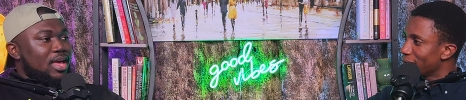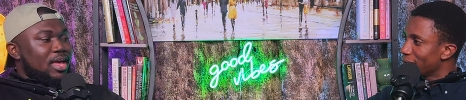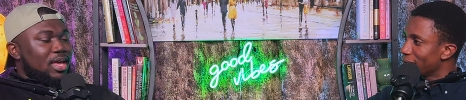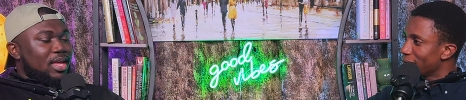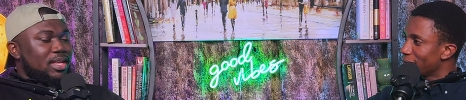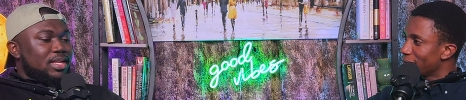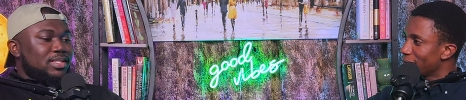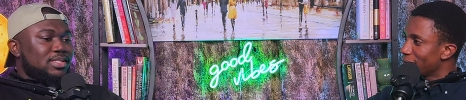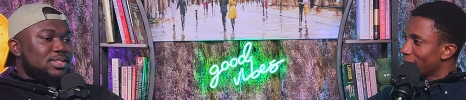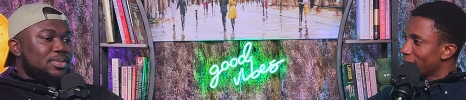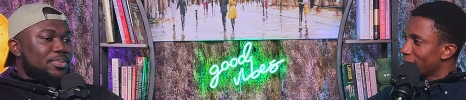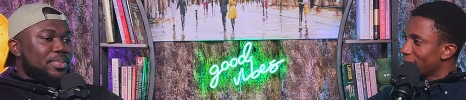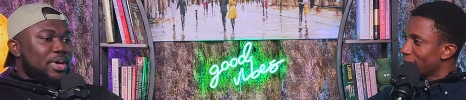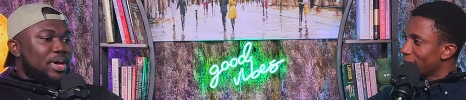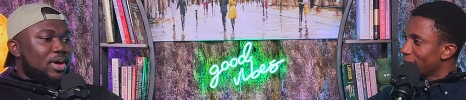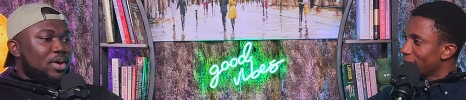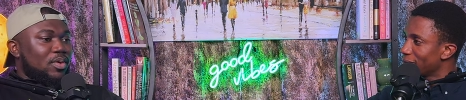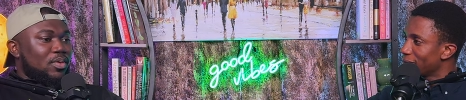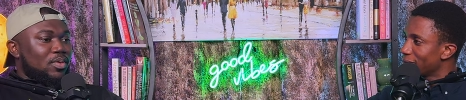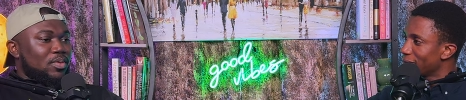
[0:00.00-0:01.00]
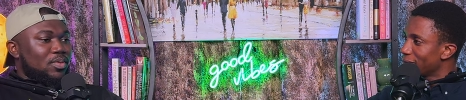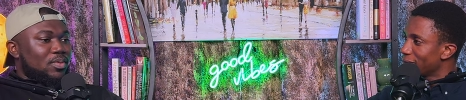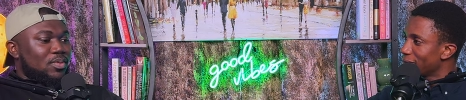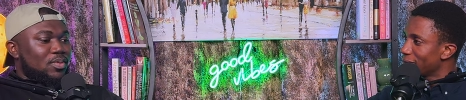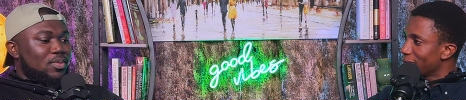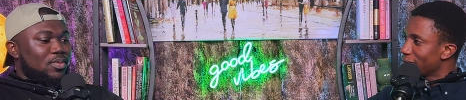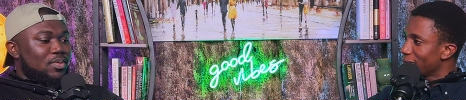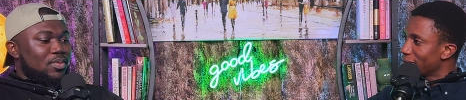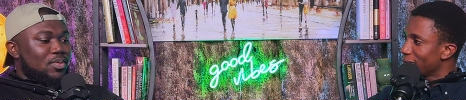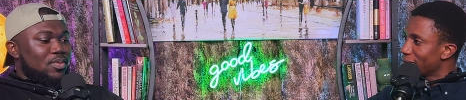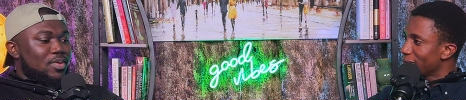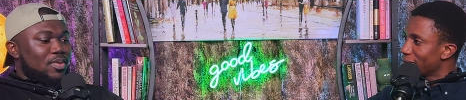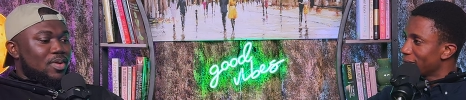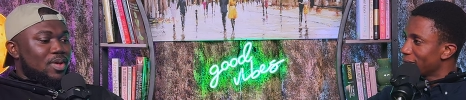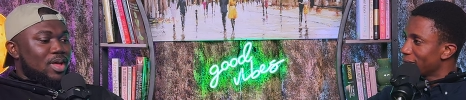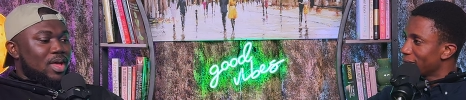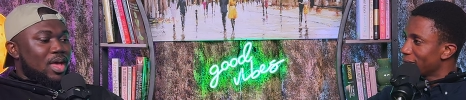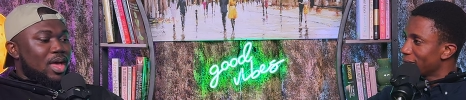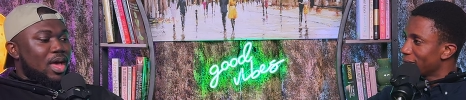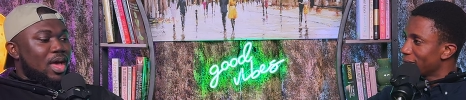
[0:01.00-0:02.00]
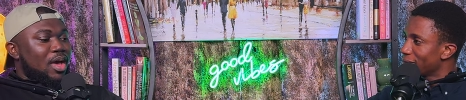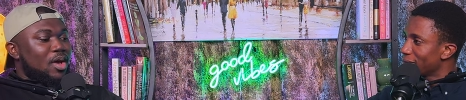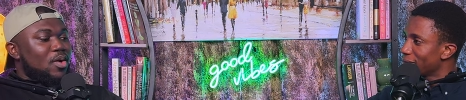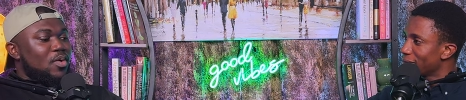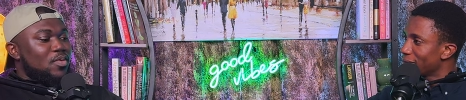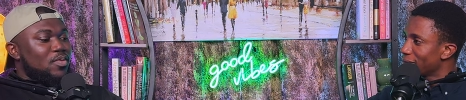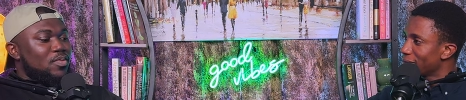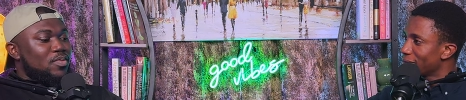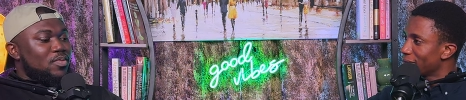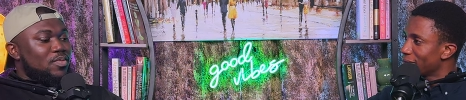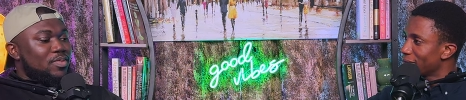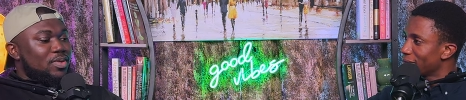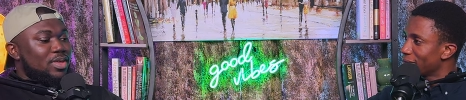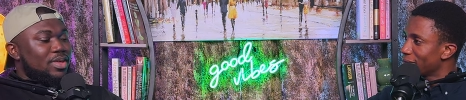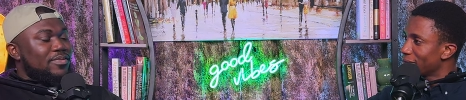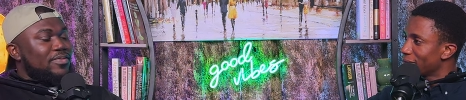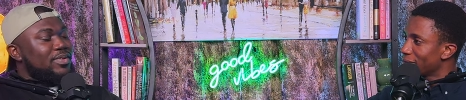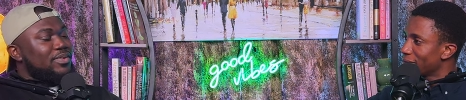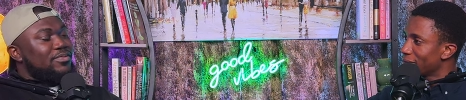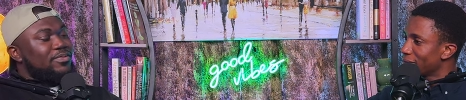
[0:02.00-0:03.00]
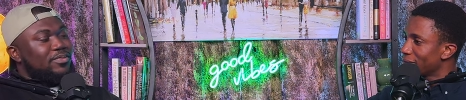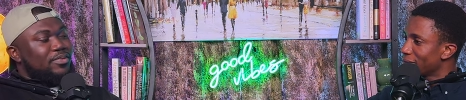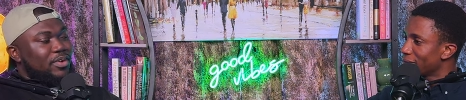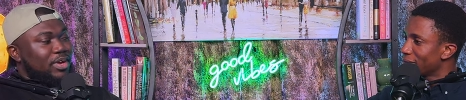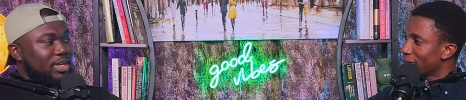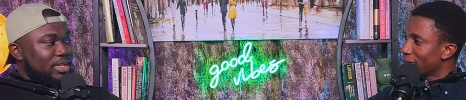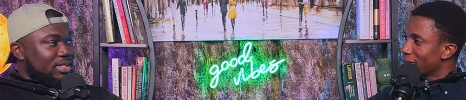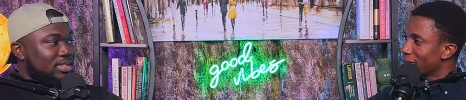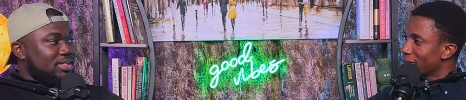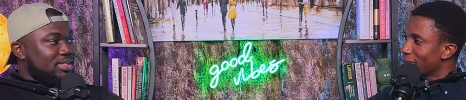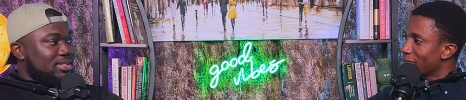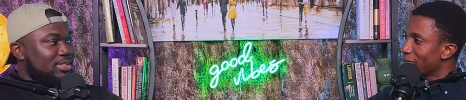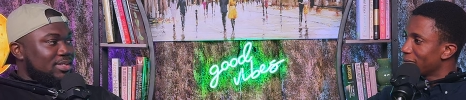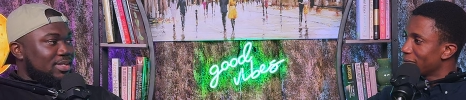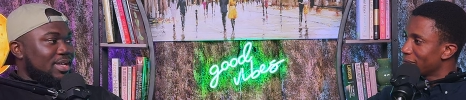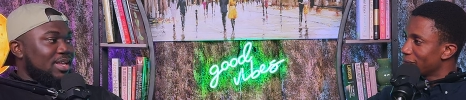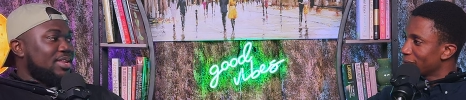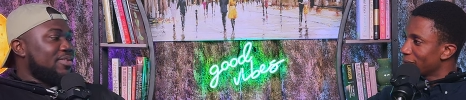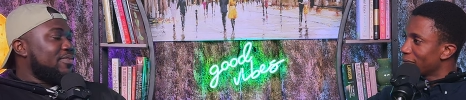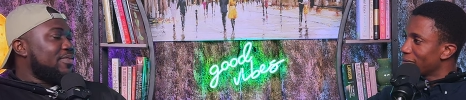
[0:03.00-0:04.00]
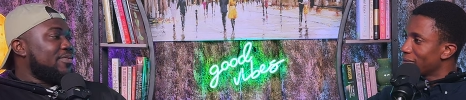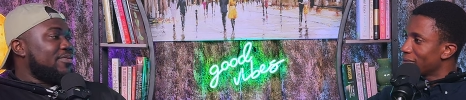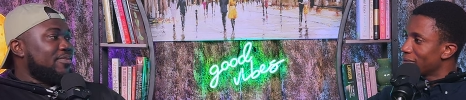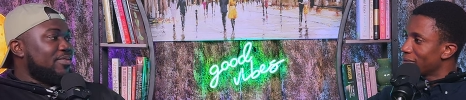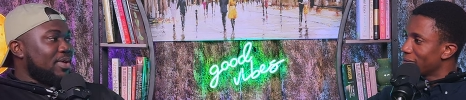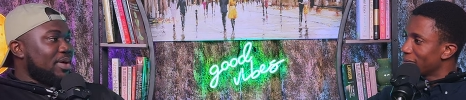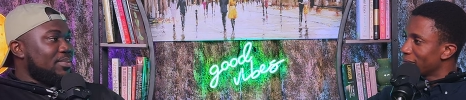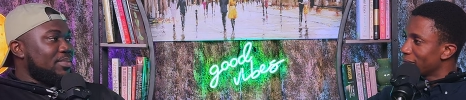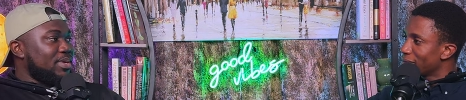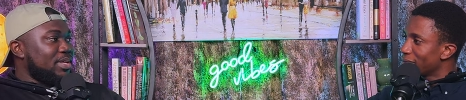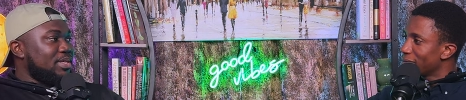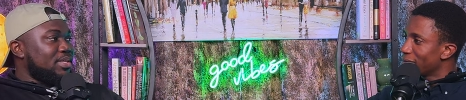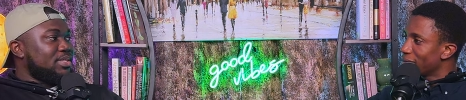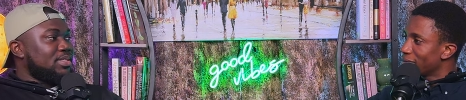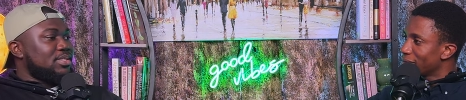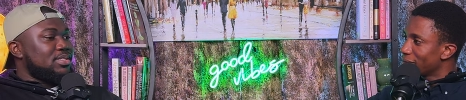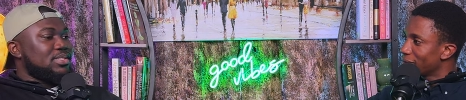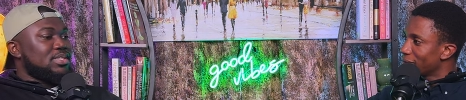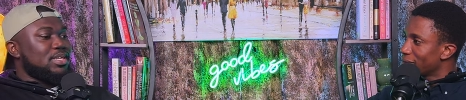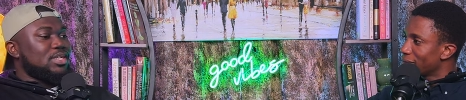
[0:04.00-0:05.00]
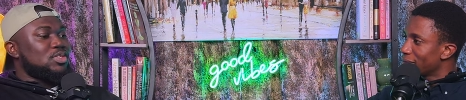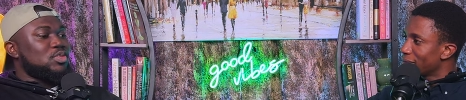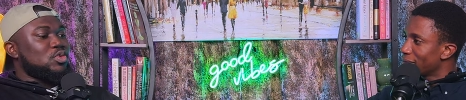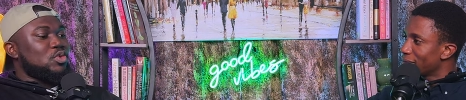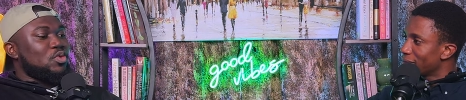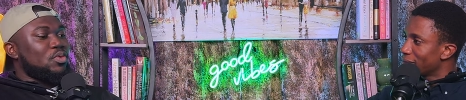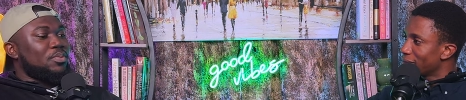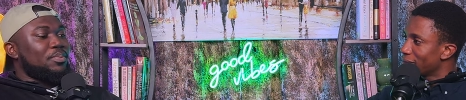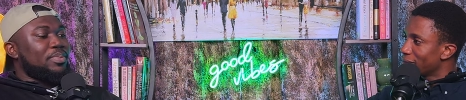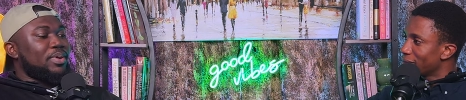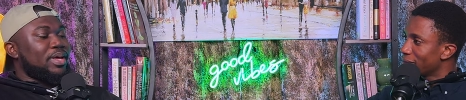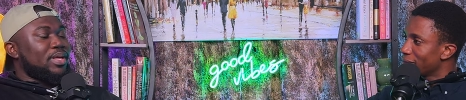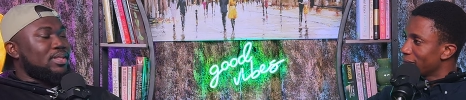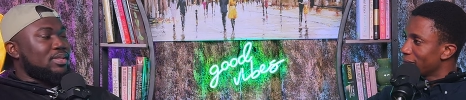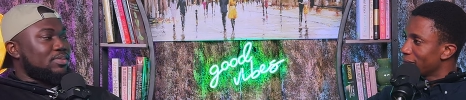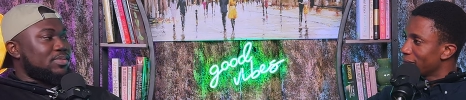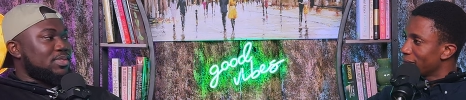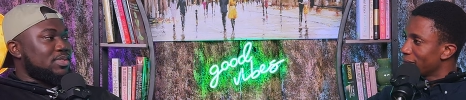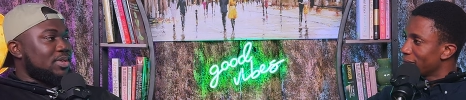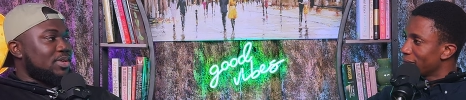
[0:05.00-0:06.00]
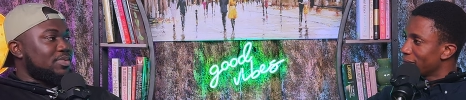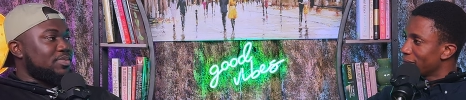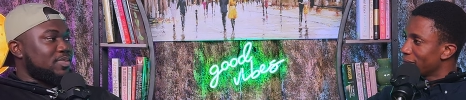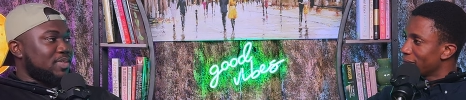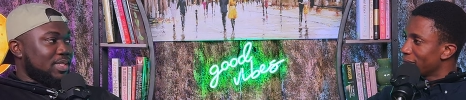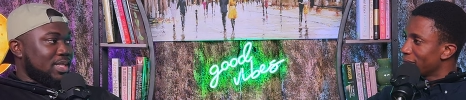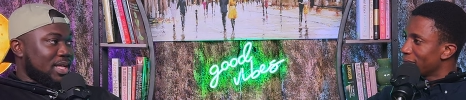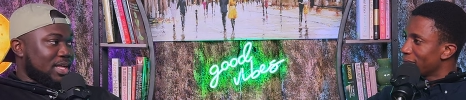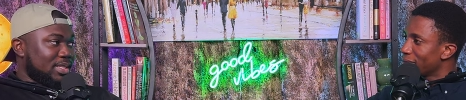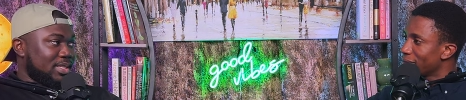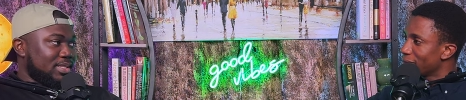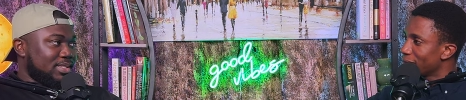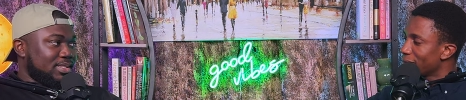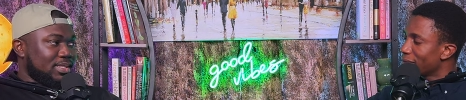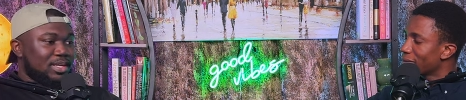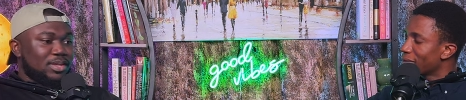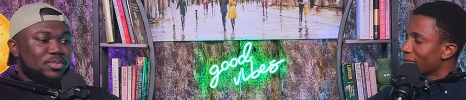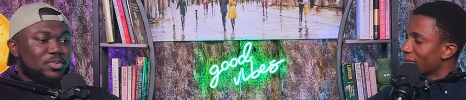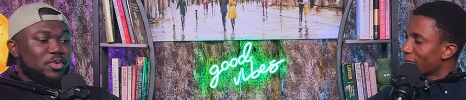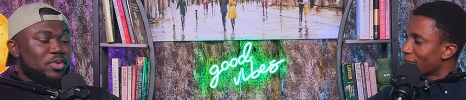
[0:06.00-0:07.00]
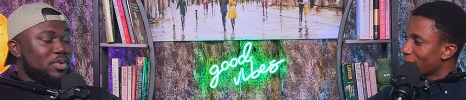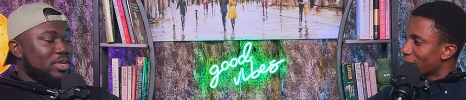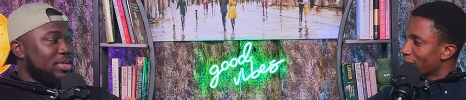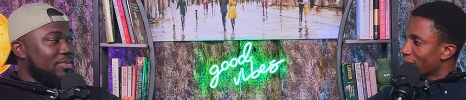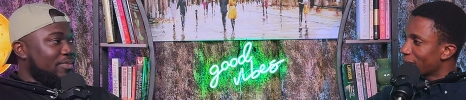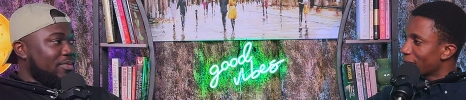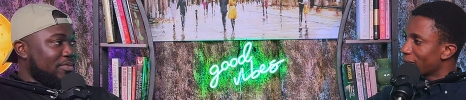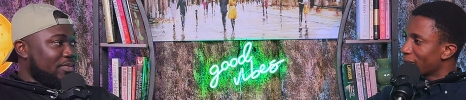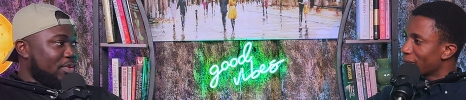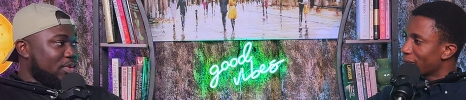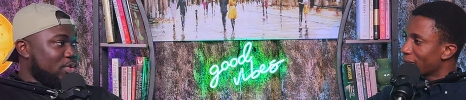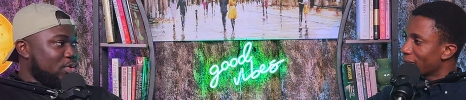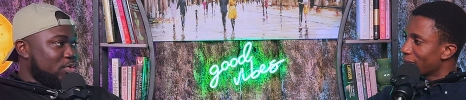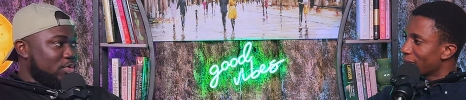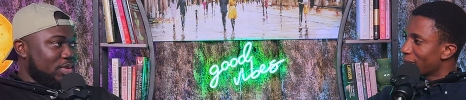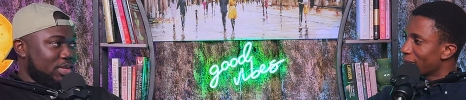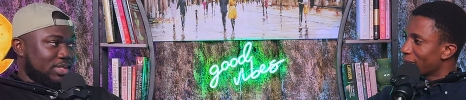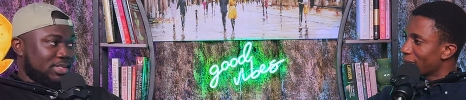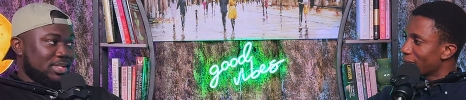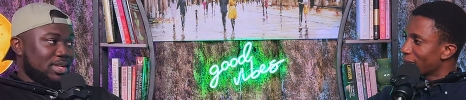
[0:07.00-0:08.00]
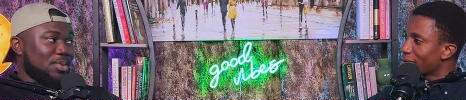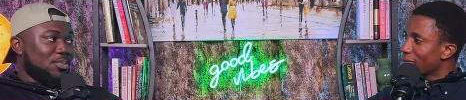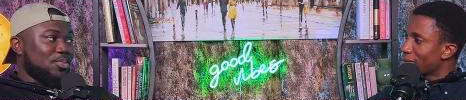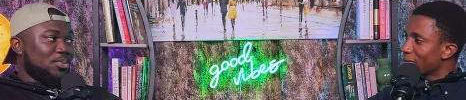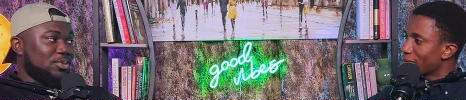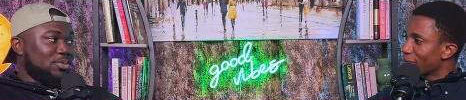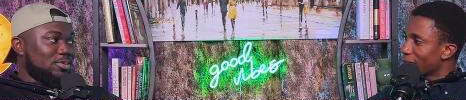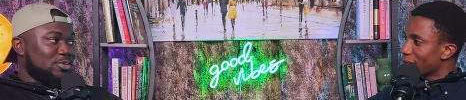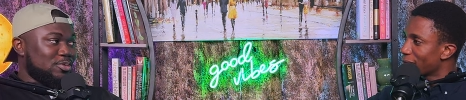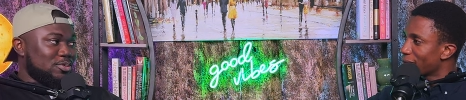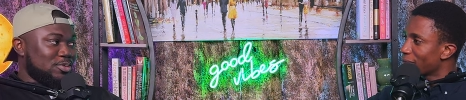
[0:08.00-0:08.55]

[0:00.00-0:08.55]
Speaker 1: And it's about how even friends and even family tend to compare themselves with others. And I'm going to give a very good example